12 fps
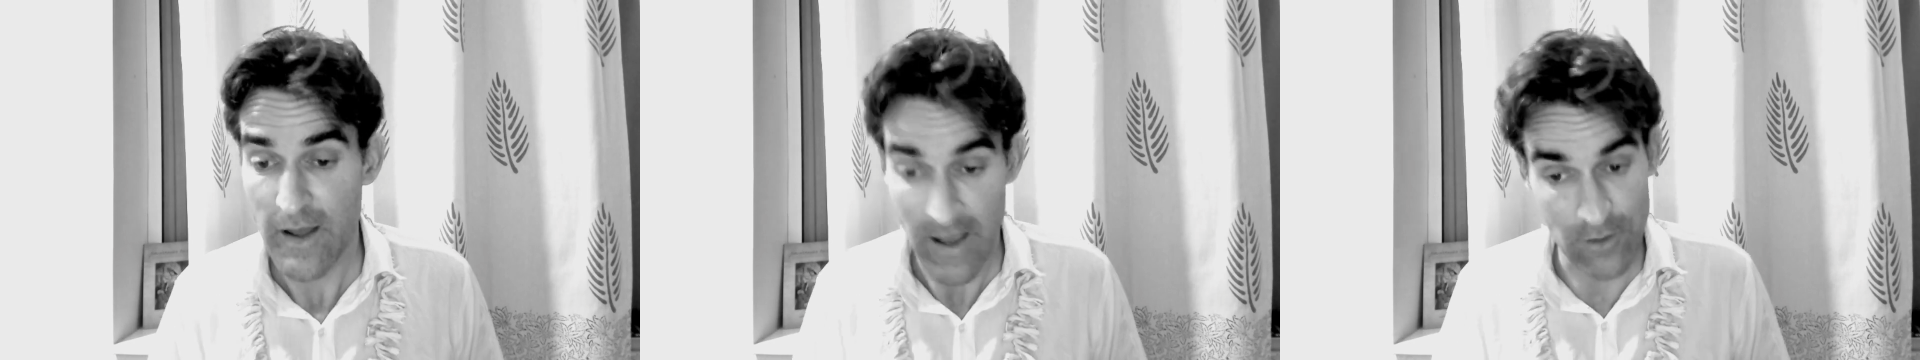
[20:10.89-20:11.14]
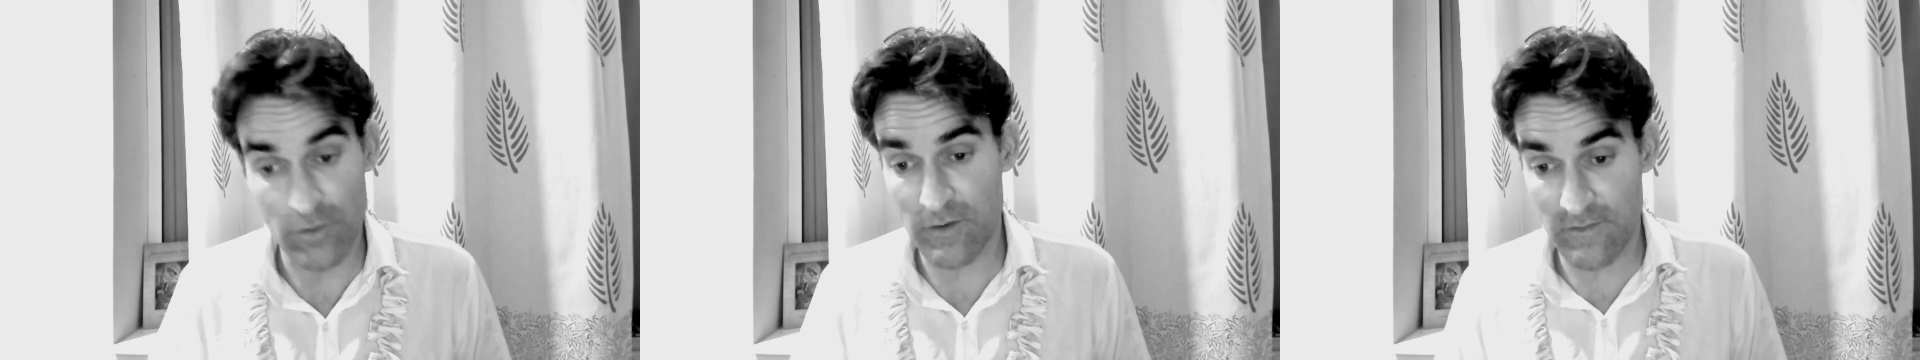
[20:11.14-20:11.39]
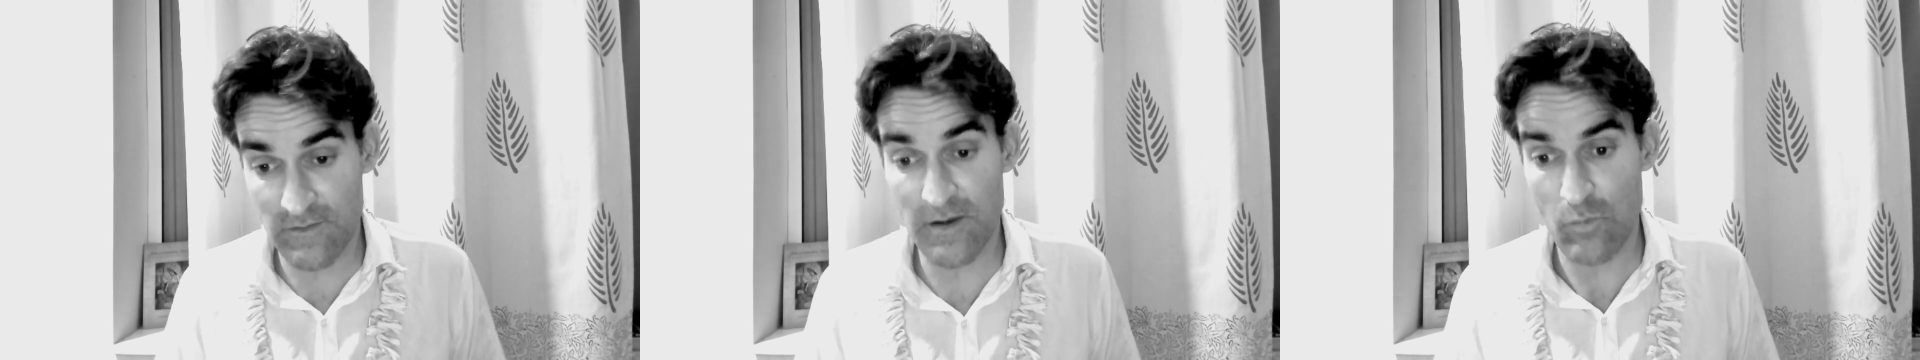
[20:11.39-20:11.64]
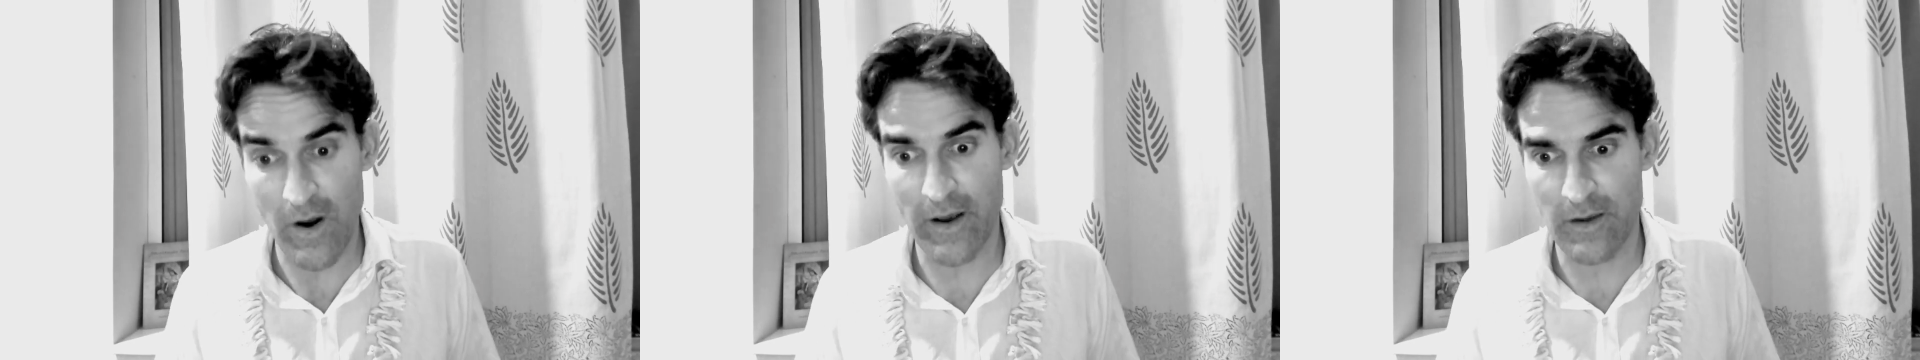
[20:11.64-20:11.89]
And you can see
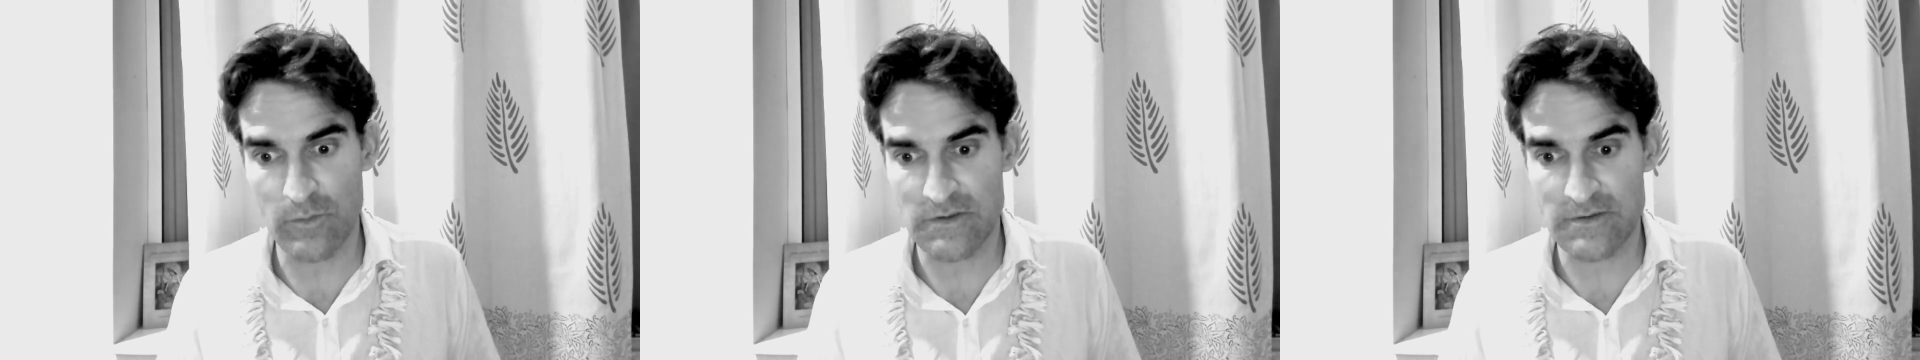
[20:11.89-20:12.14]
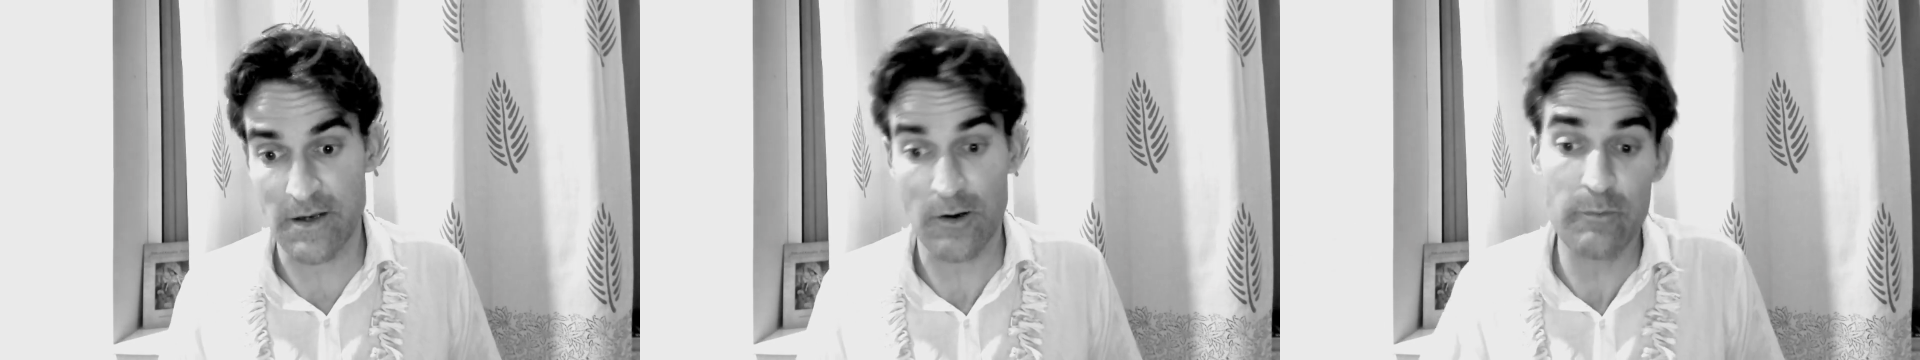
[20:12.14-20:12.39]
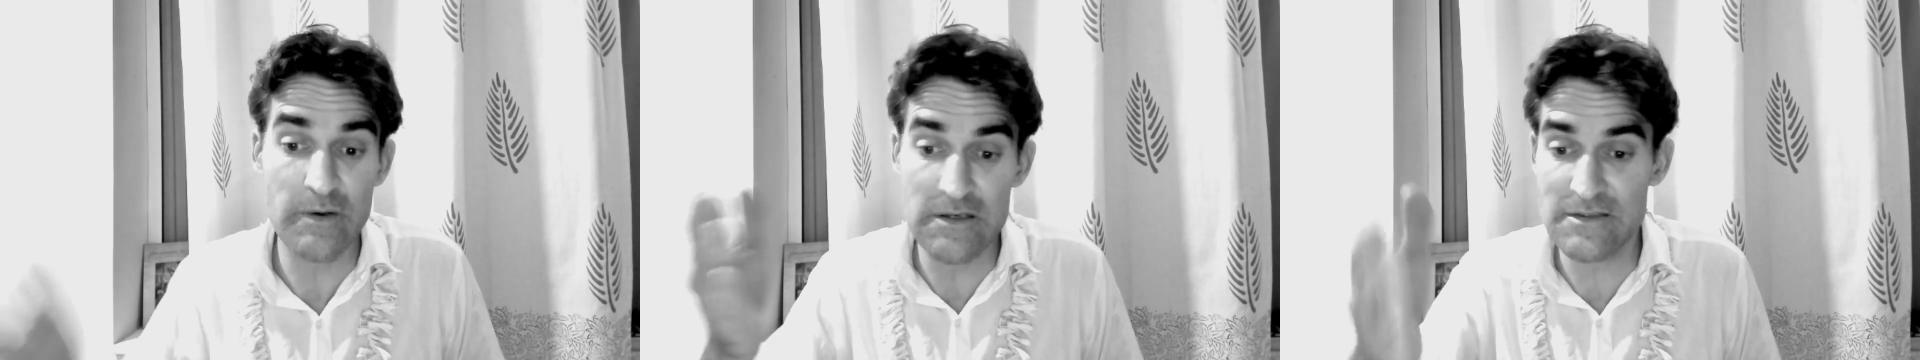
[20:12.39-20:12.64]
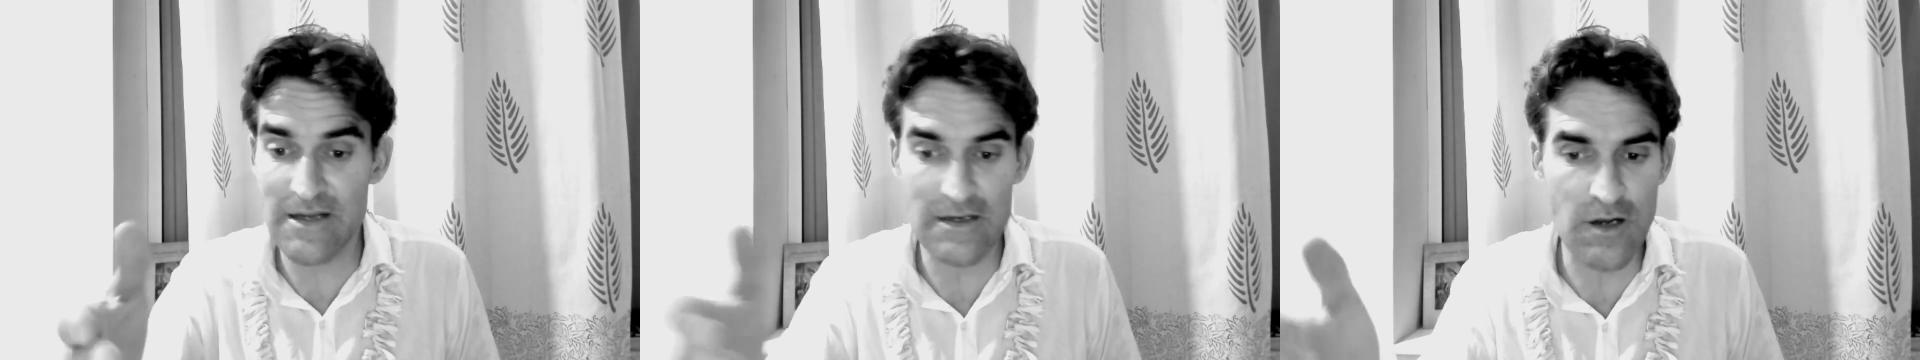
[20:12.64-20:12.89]
why he would say no,
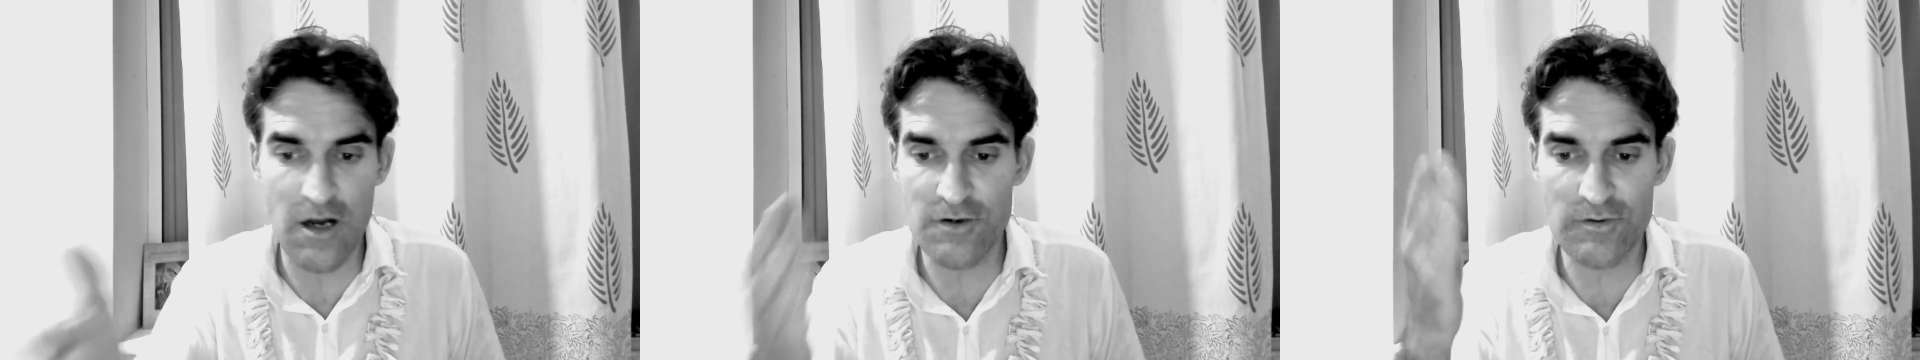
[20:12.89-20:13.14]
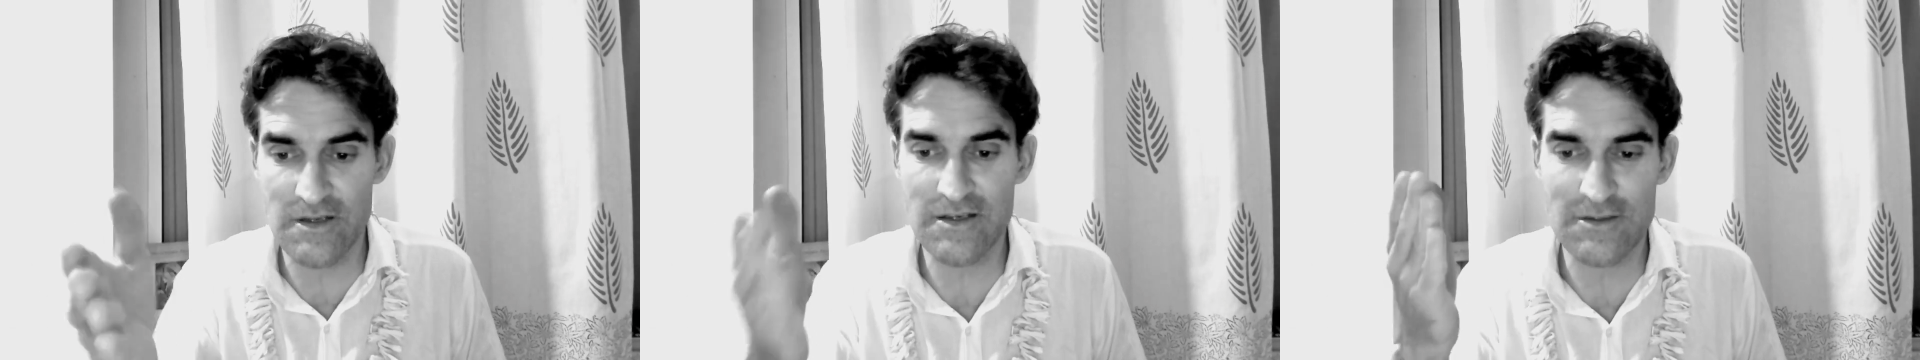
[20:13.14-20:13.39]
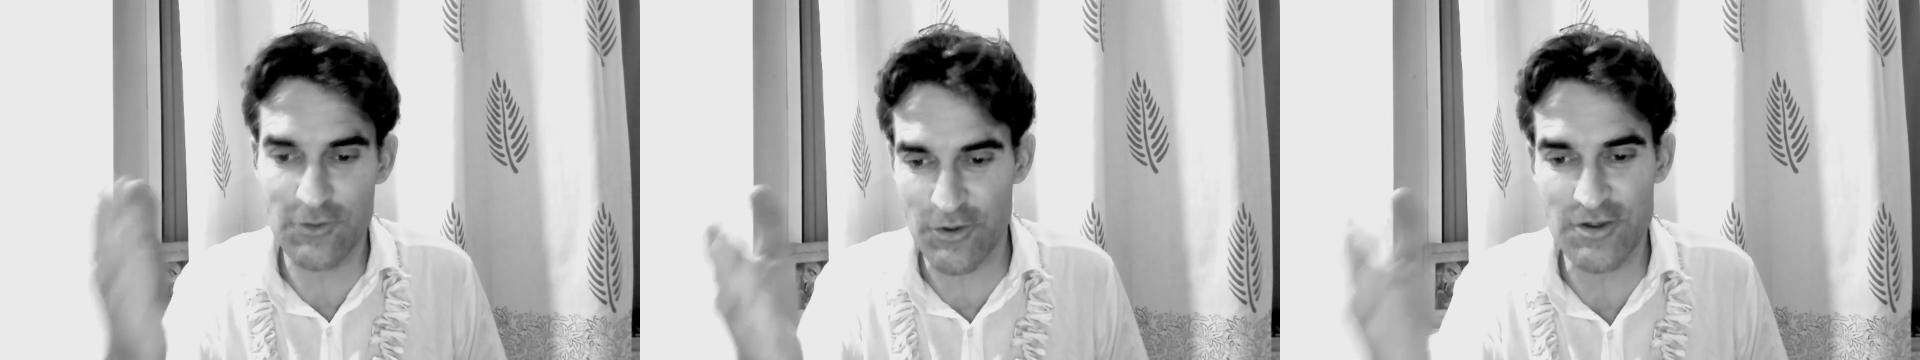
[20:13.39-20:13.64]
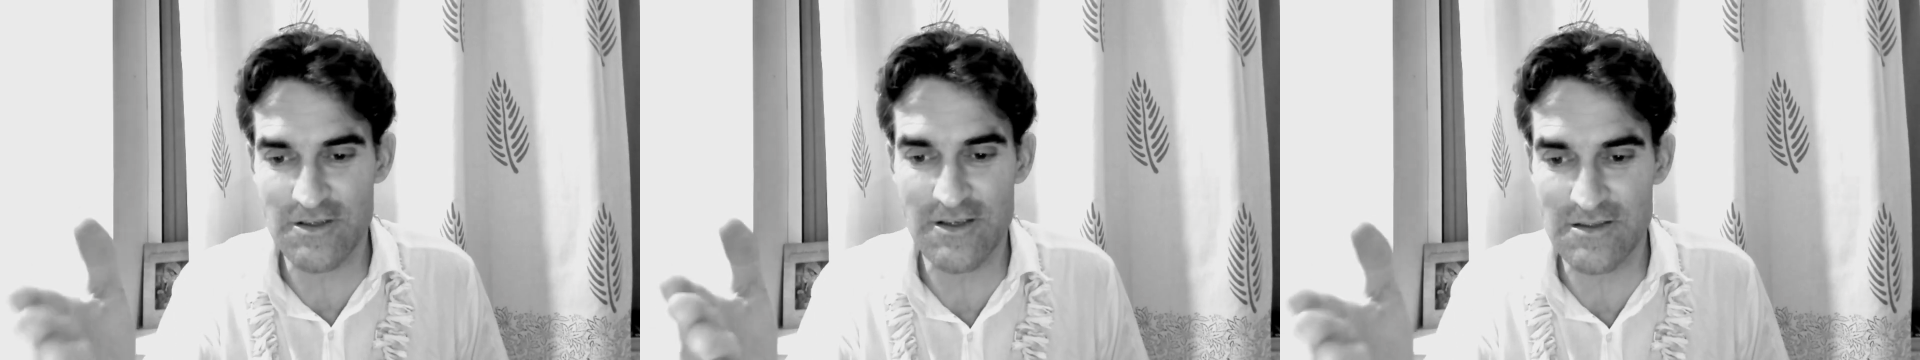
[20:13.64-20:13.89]
because that contradicts
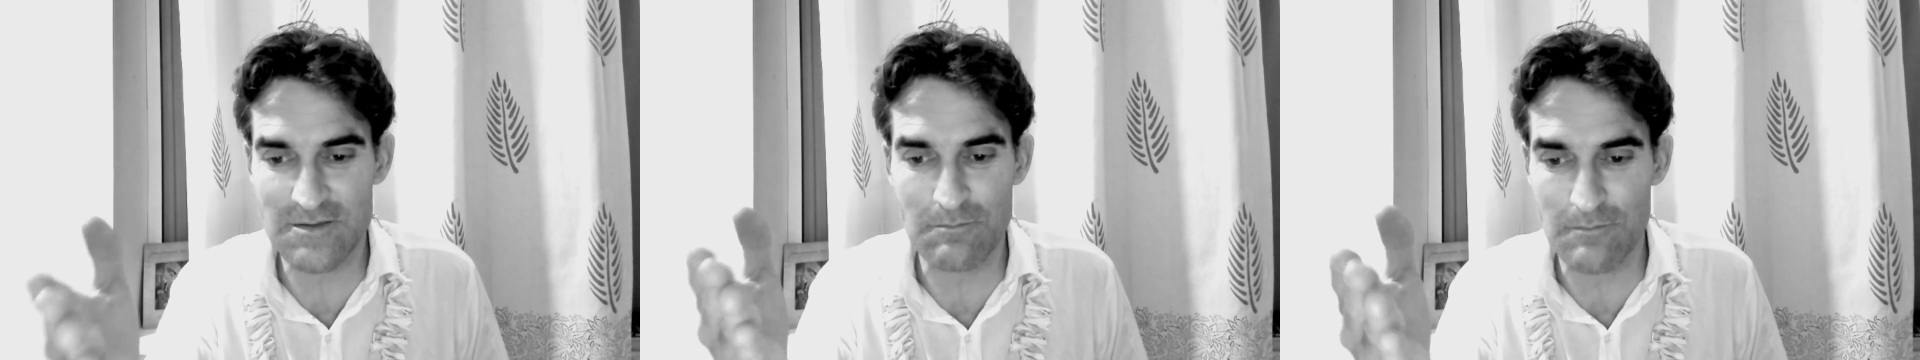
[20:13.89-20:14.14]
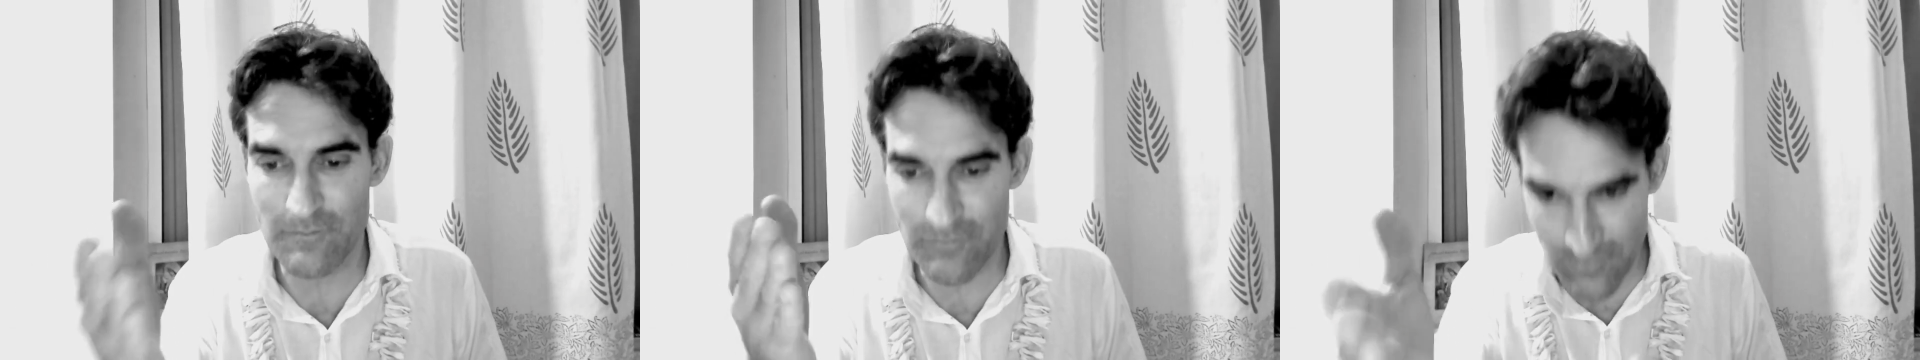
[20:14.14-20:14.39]
Krishna's